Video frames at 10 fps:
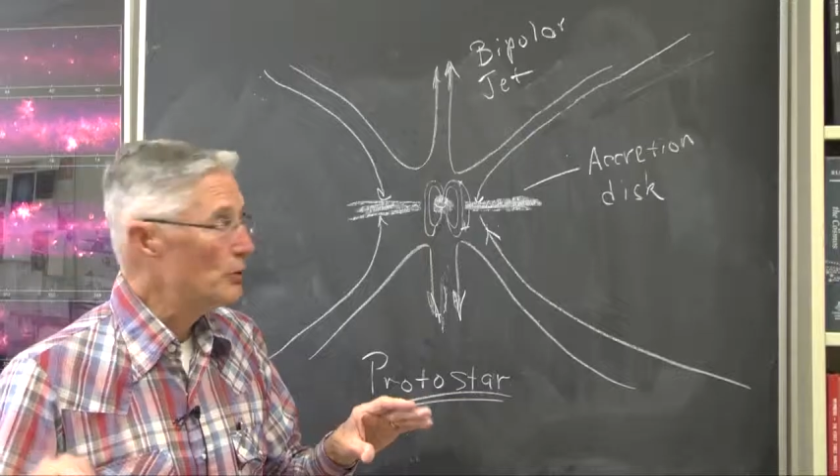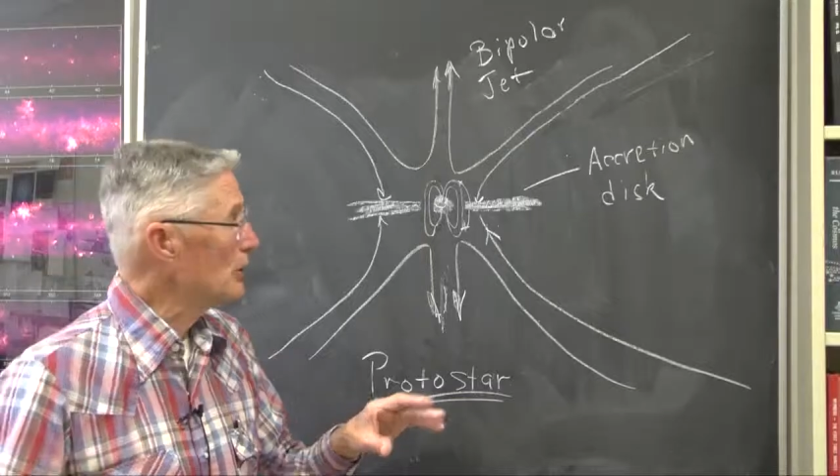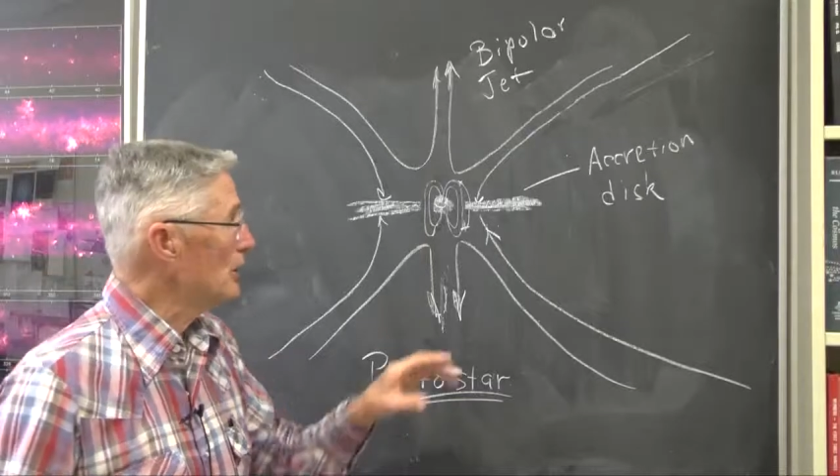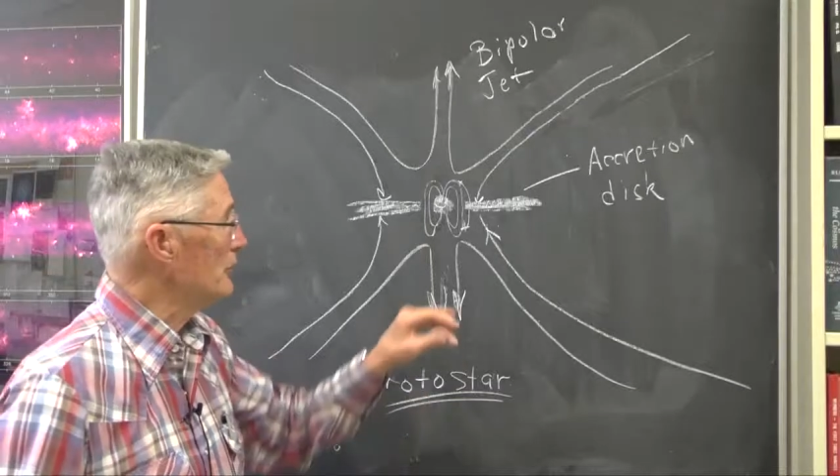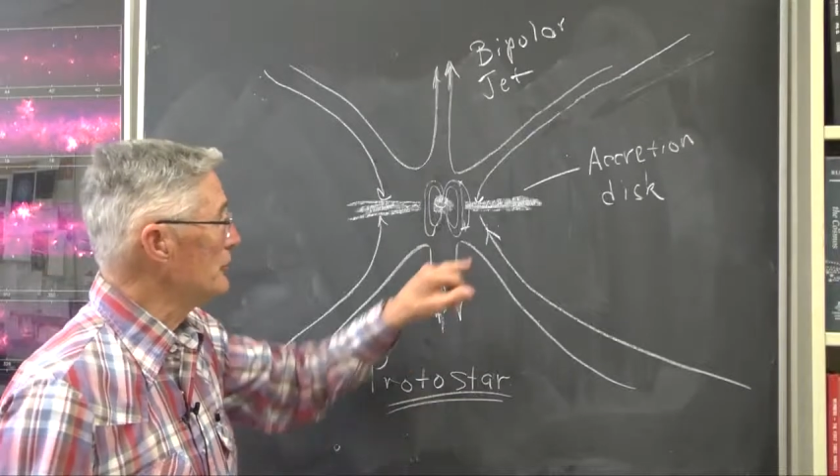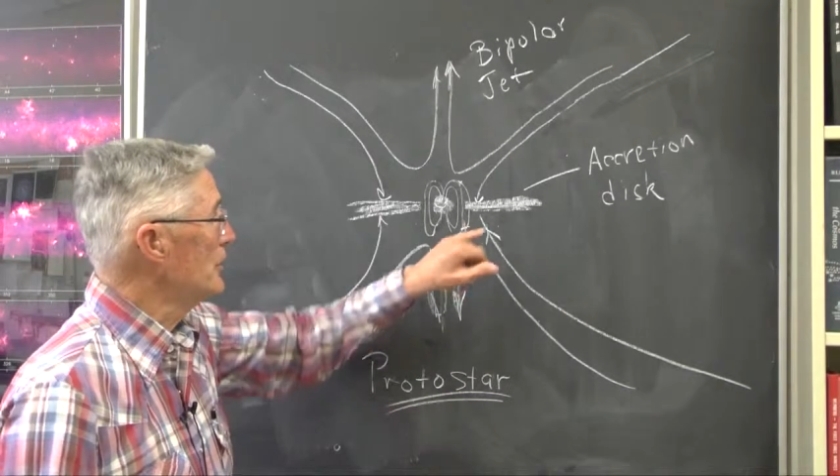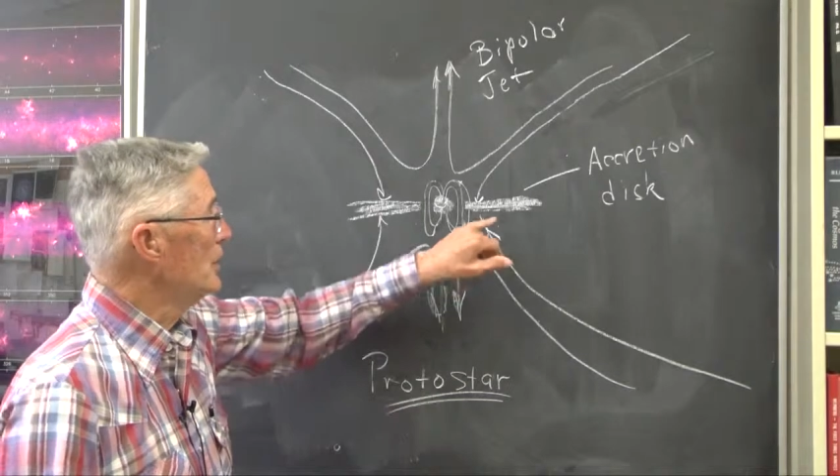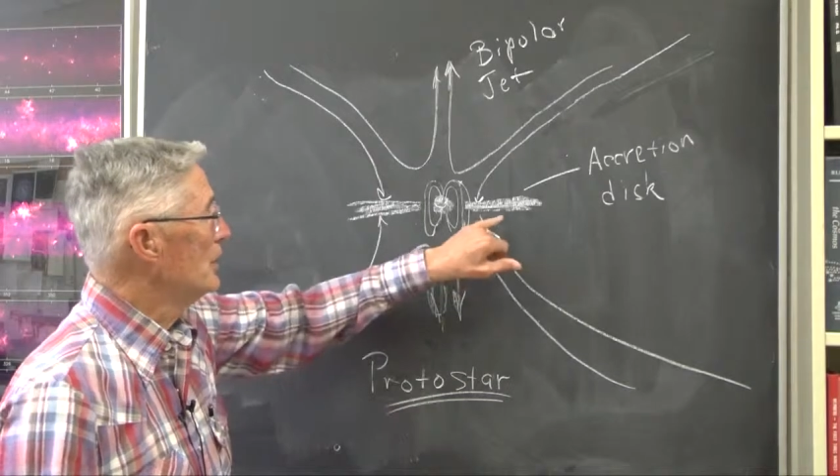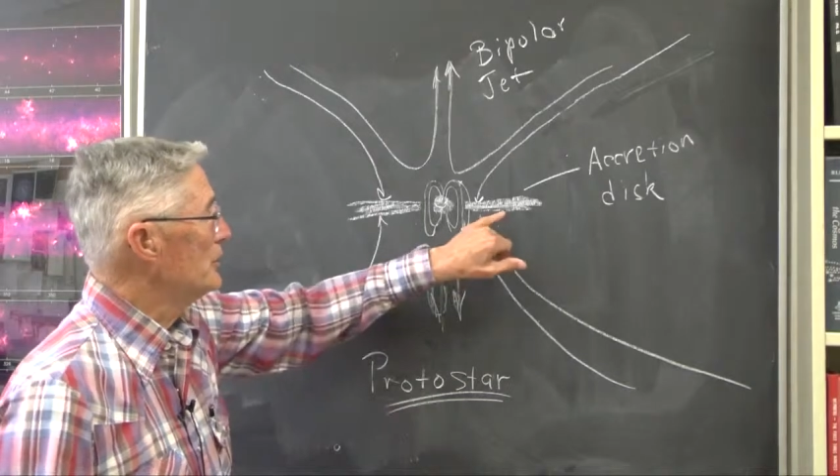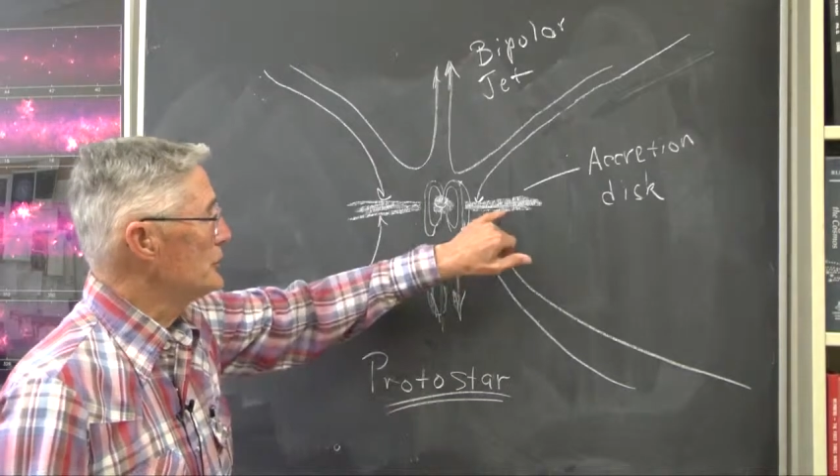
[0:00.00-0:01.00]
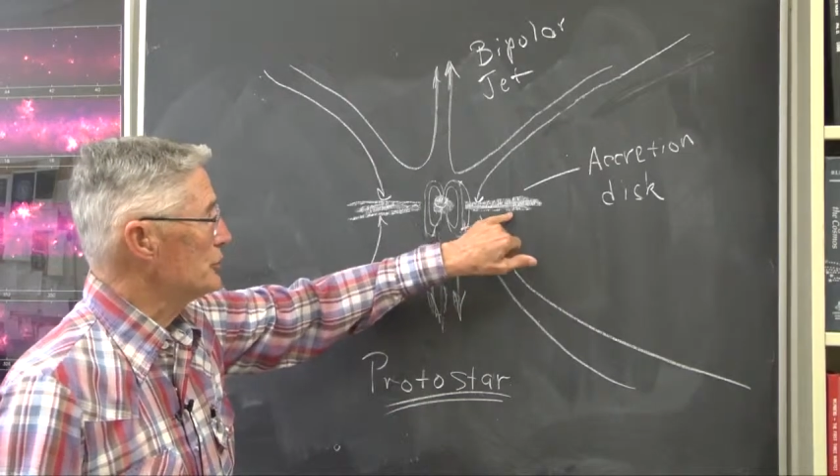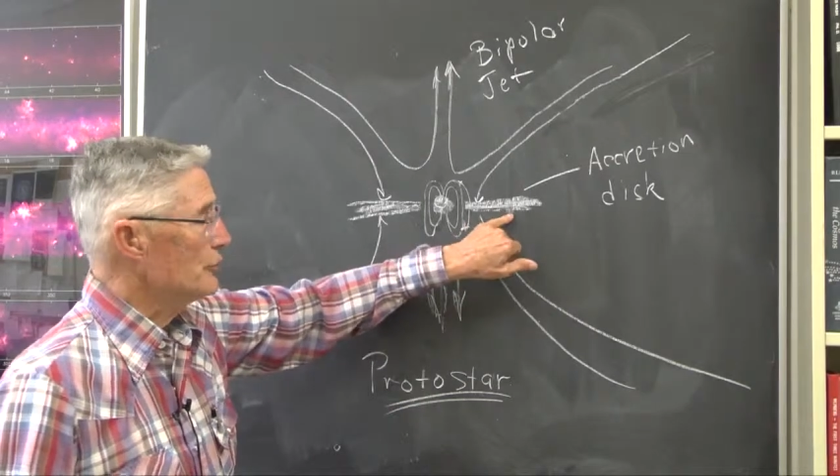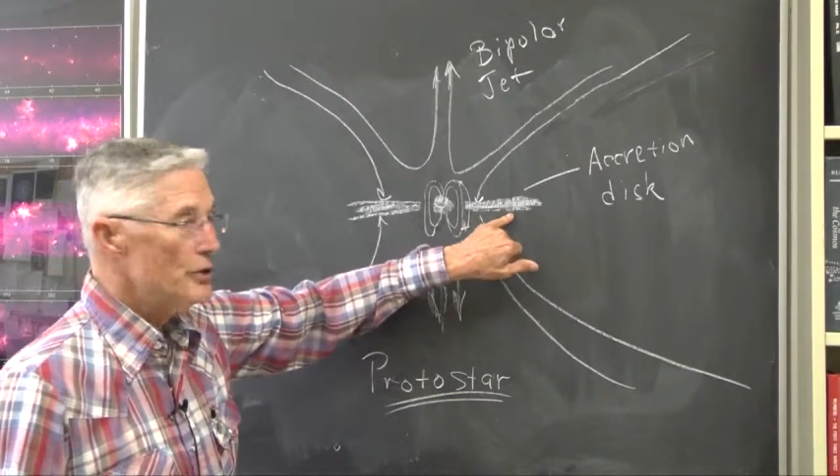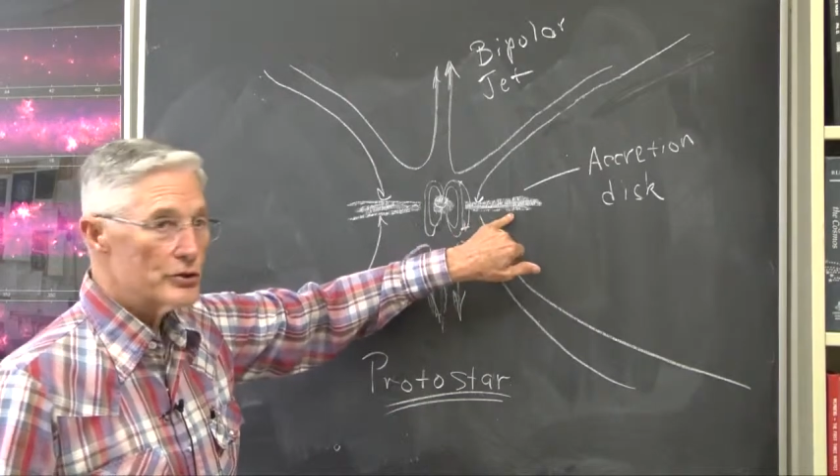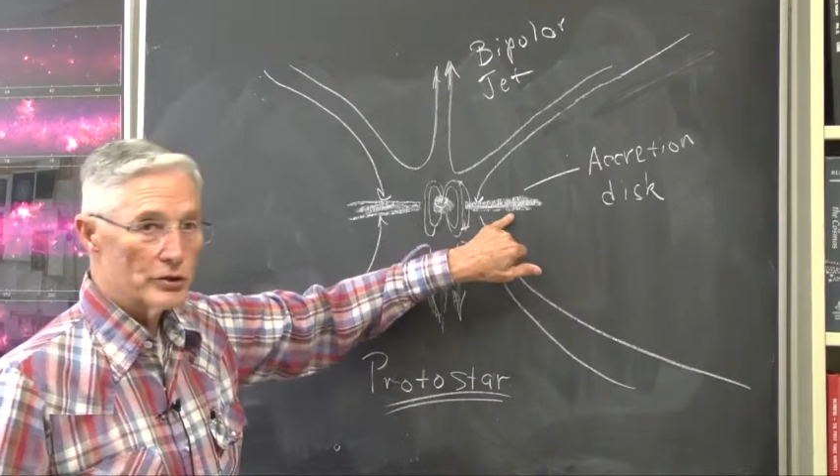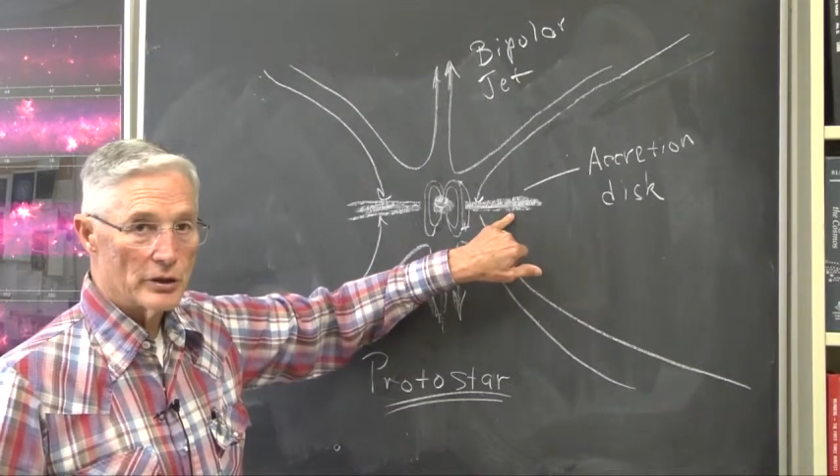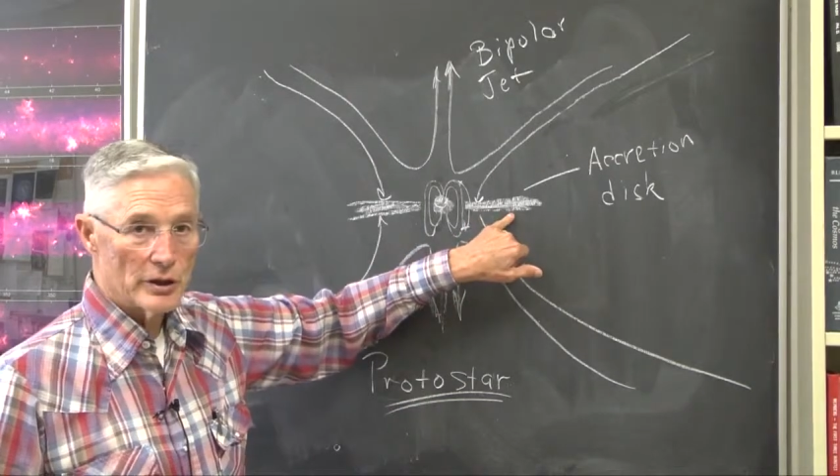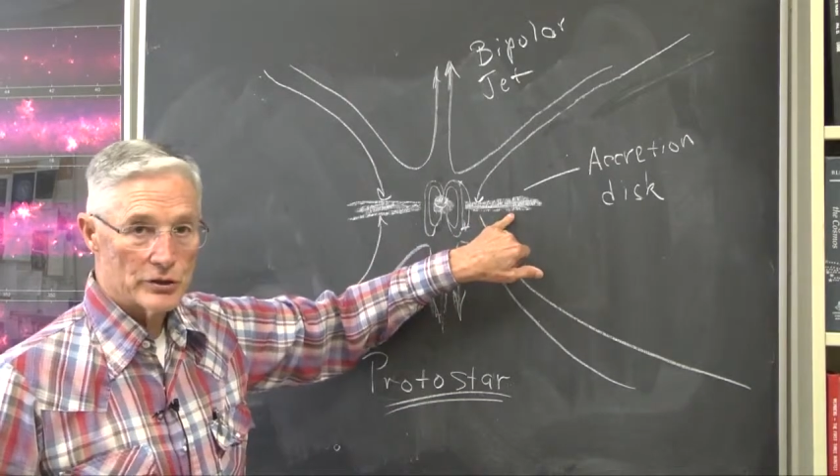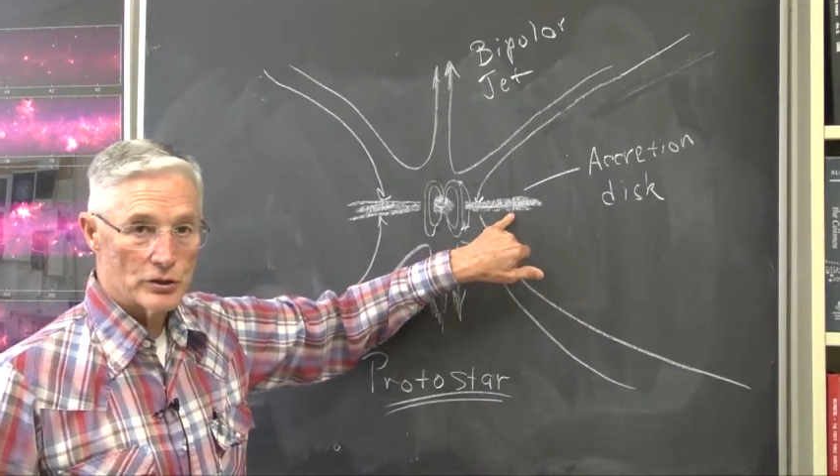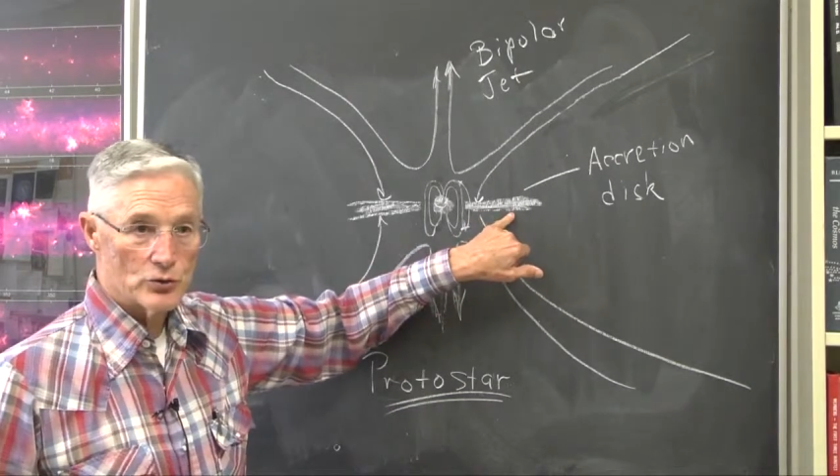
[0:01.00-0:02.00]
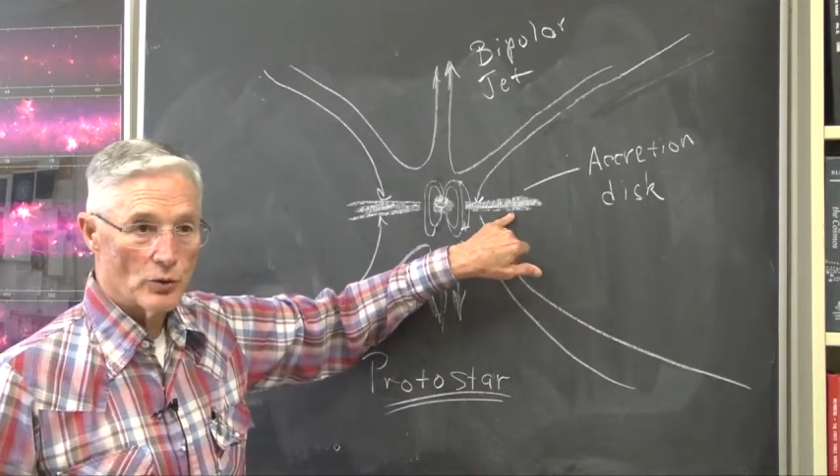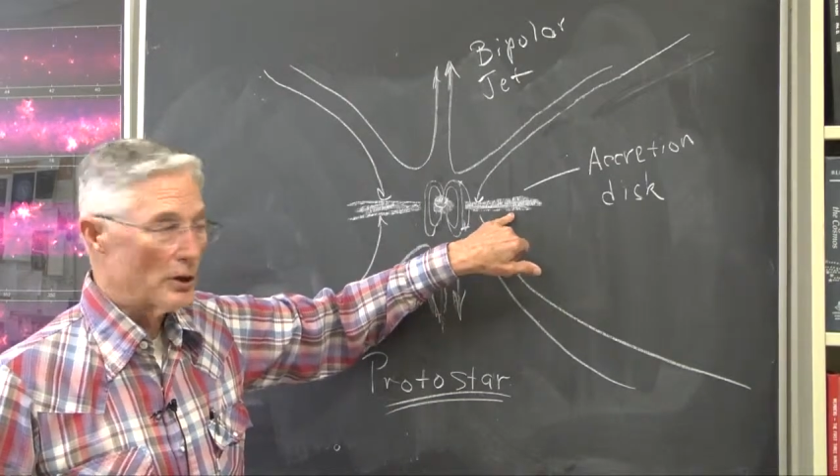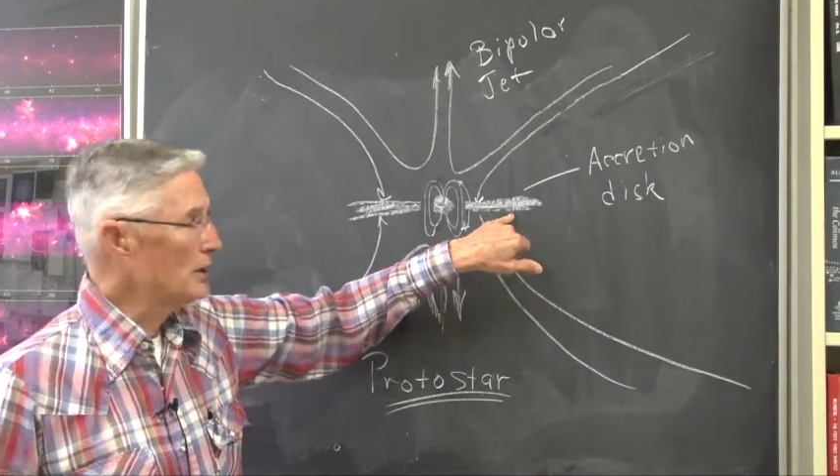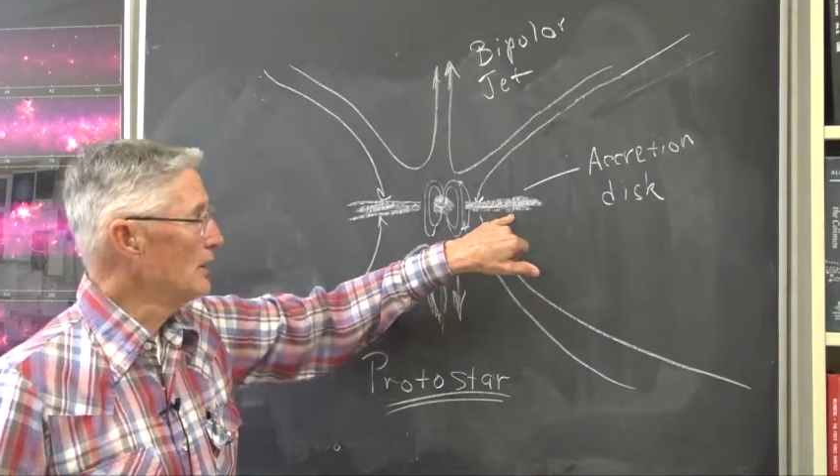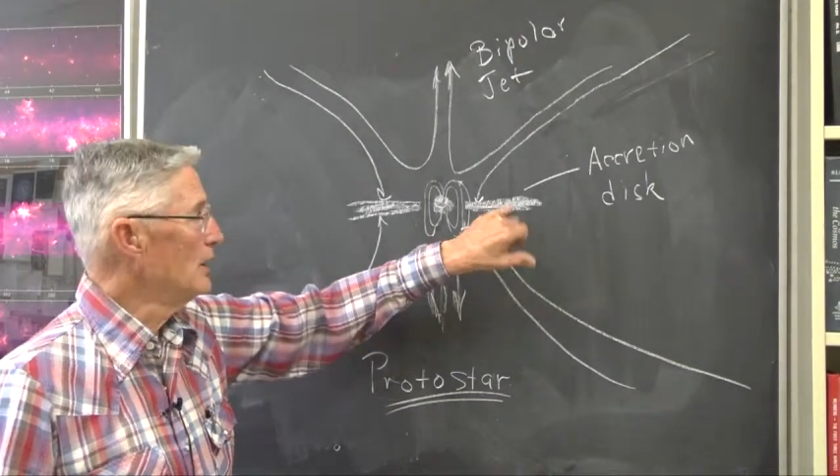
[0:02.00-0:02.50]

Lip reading: because this accretion disk is what